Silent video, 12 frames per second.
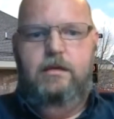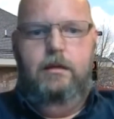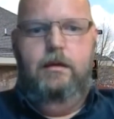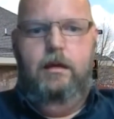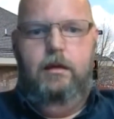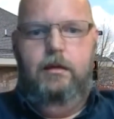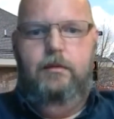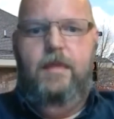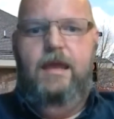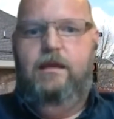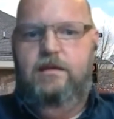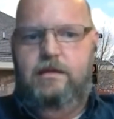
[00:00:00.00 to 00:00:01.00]
and
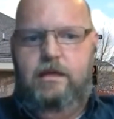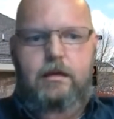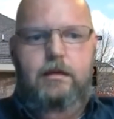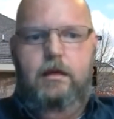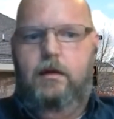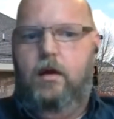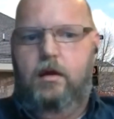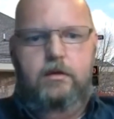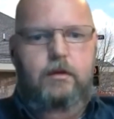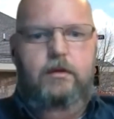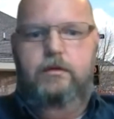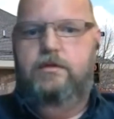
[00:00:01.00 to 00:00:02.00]
magazine and
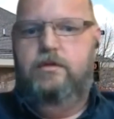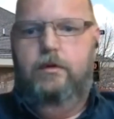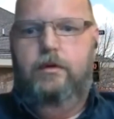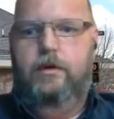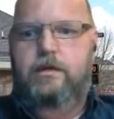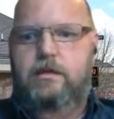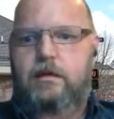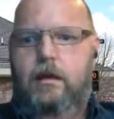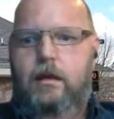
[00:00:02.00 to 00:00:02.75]
article and stories,